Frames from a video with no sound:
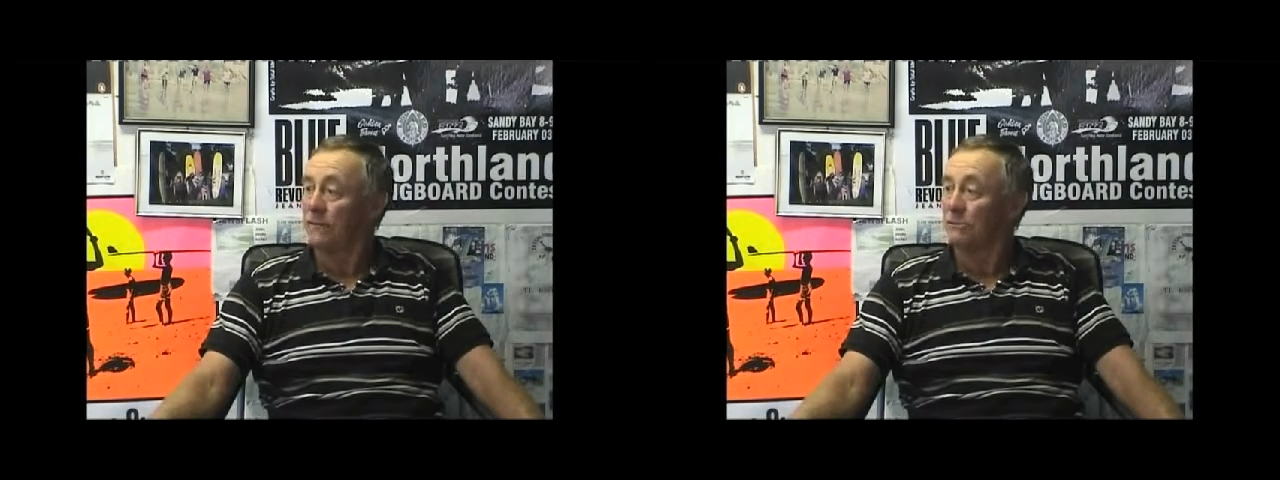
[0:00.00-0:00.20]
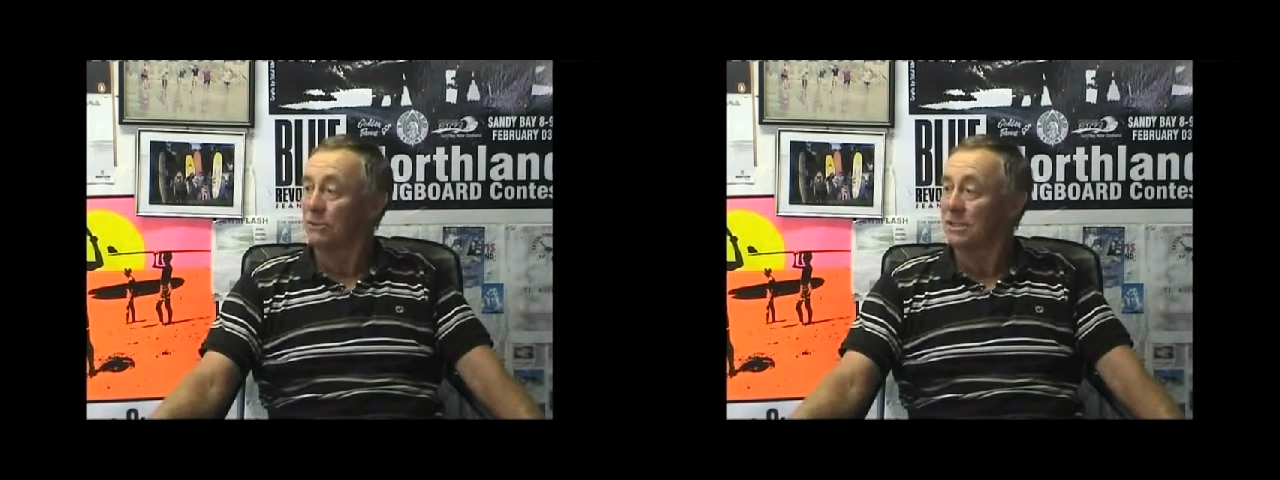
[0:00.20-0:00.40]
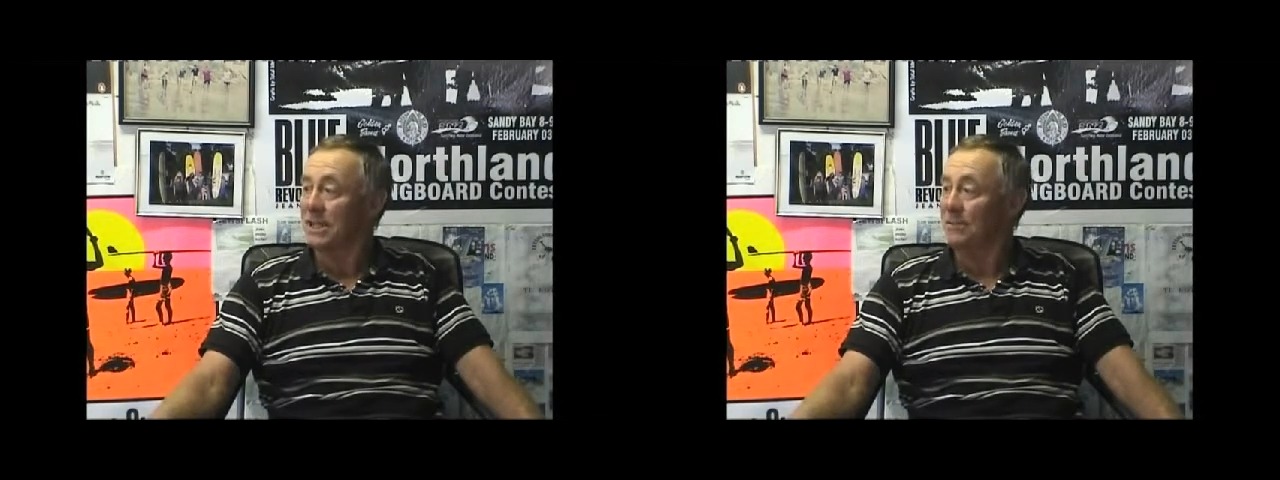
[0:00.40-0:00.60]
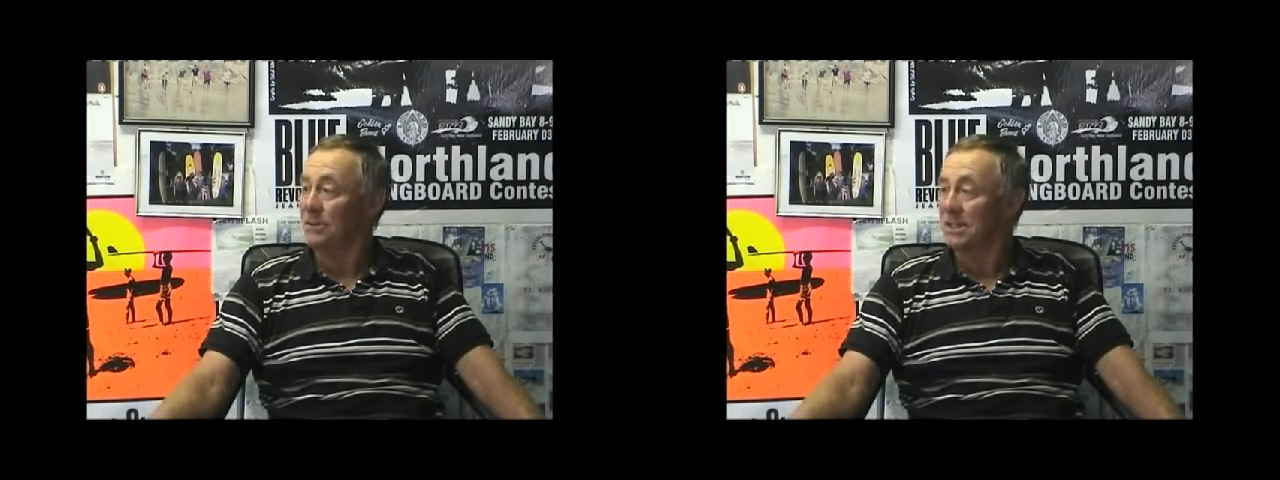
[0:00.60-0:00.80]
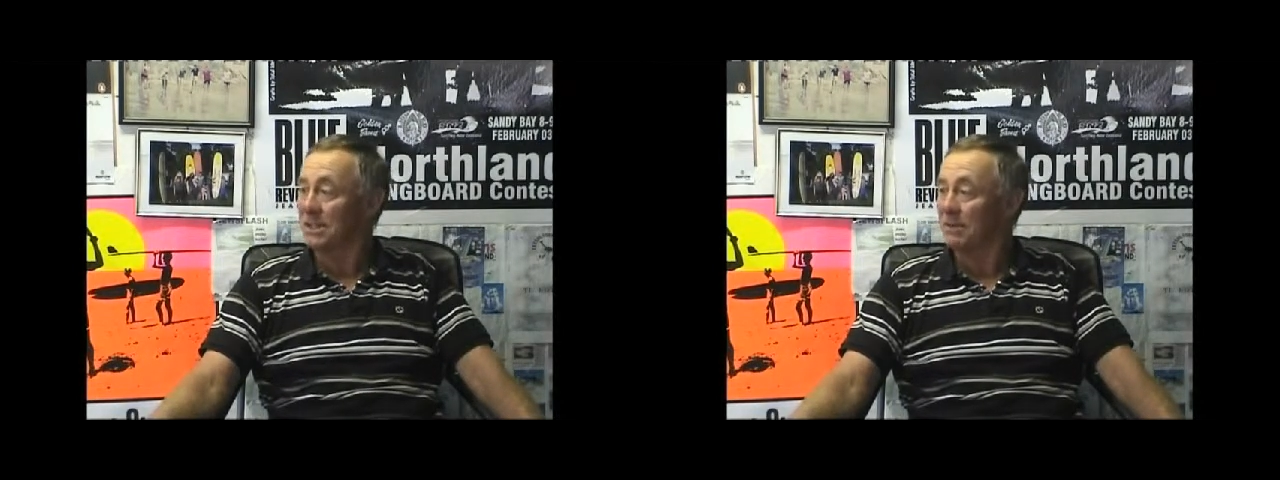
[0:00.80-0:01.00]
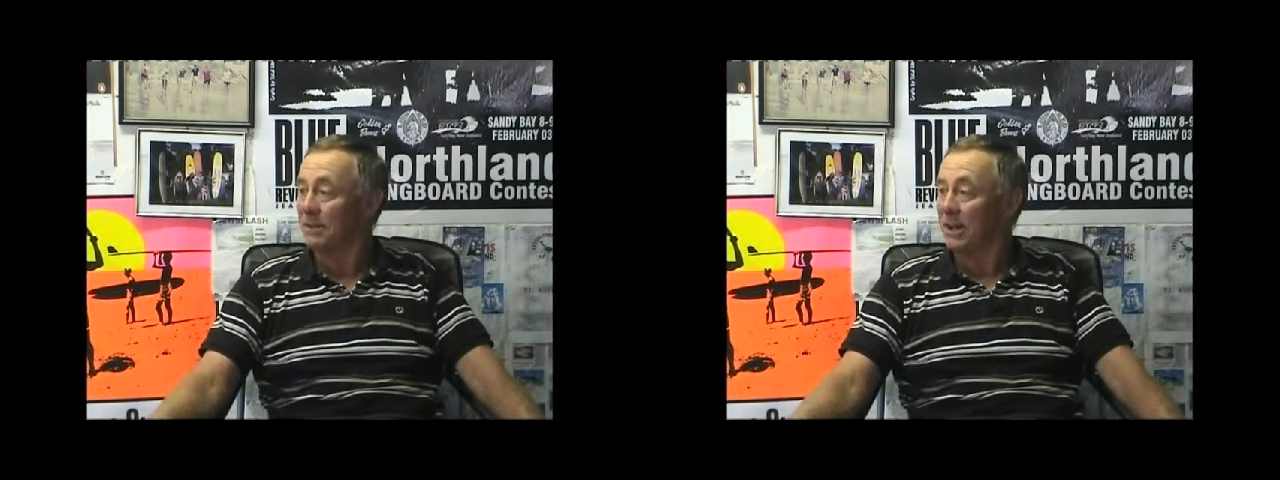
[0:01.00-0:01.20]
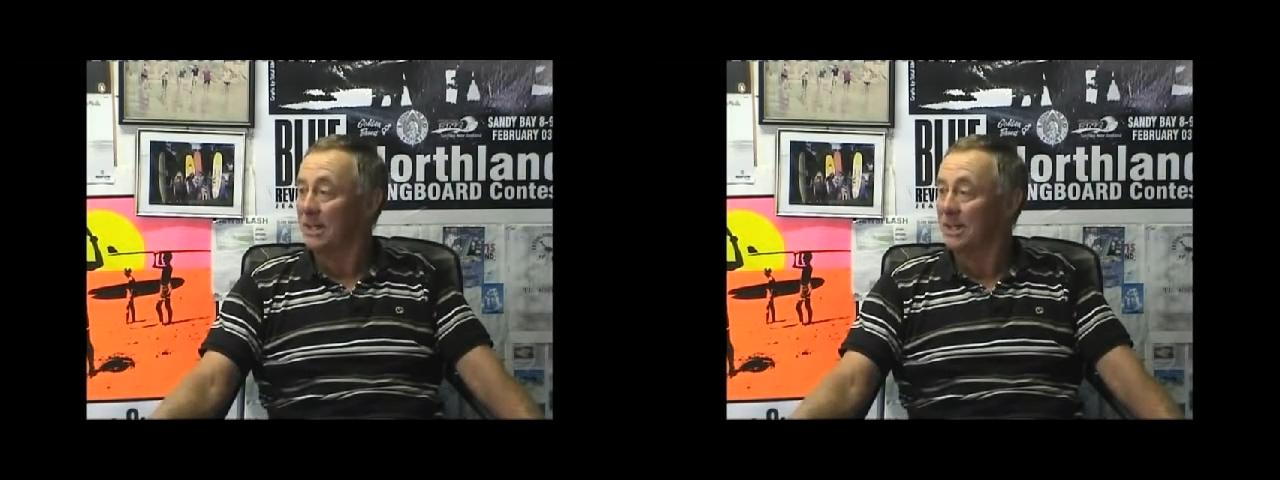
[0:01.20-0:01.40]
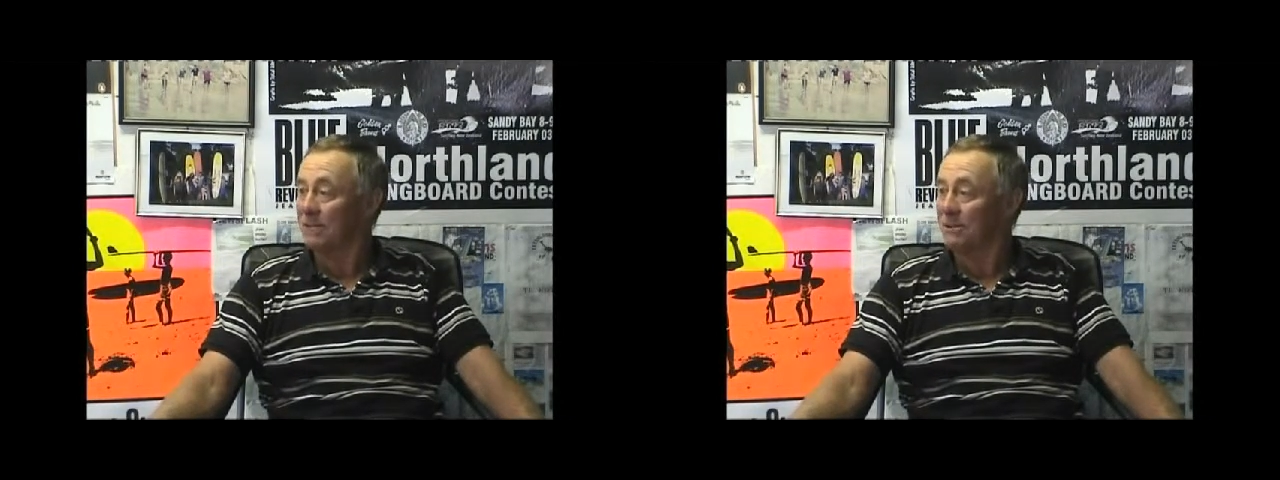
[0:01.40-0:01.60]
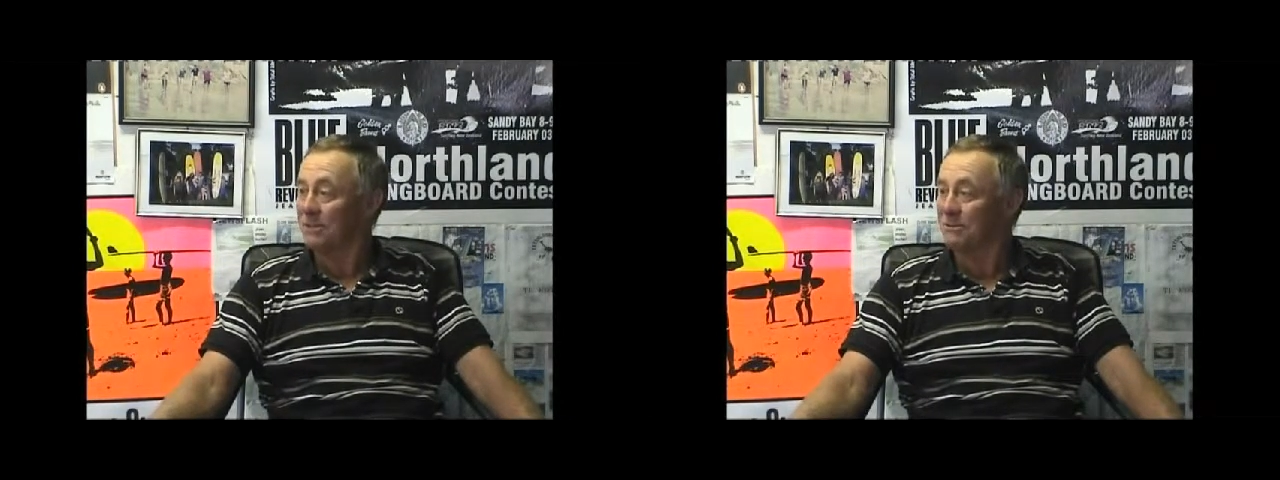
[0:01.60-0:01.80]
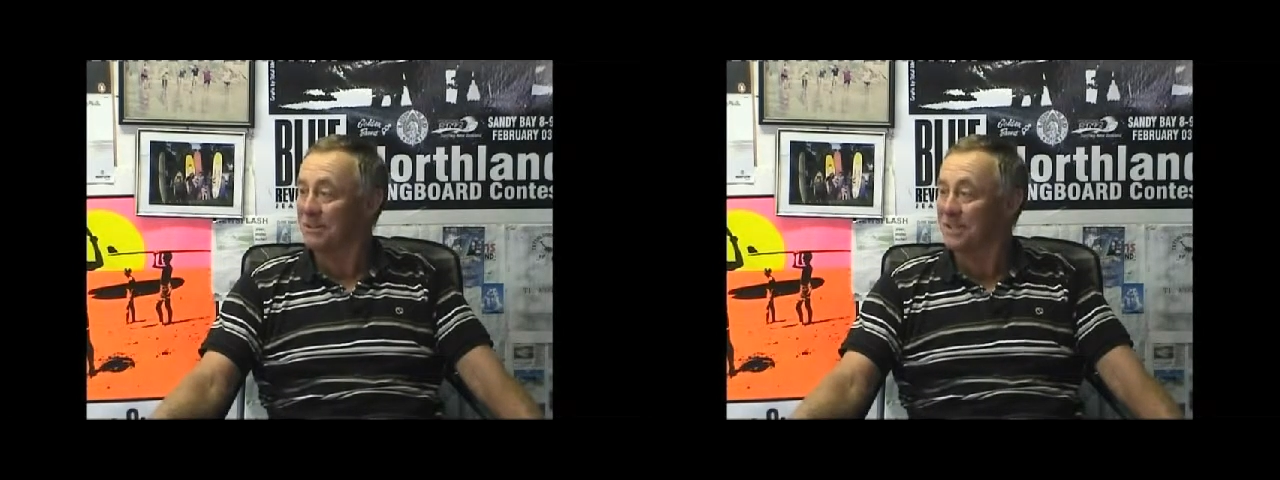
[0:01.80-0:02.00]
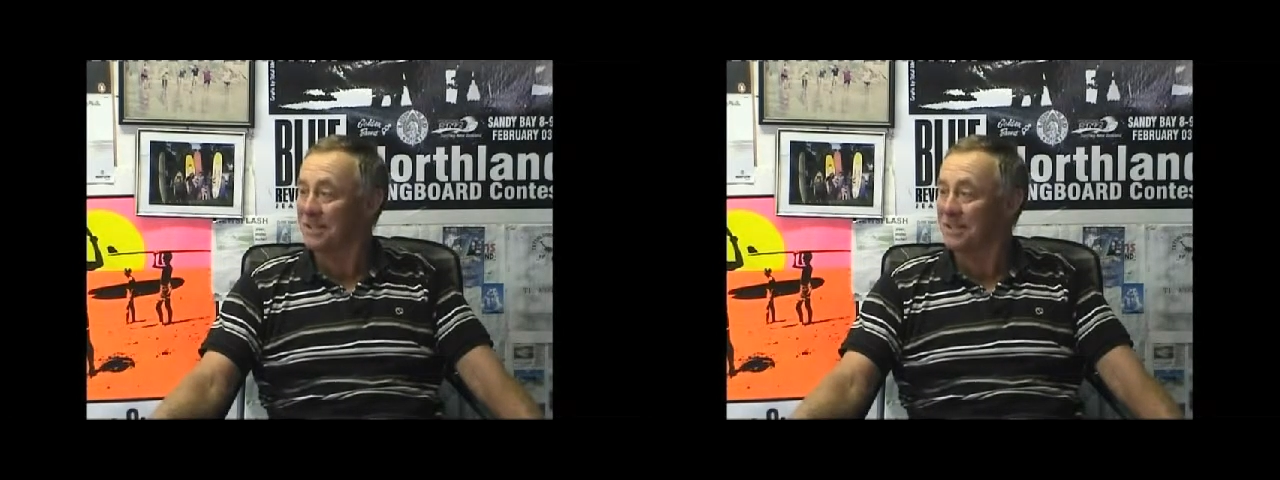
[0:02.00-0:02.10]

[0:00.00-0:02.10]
if it wasn't happening in the bay there, well,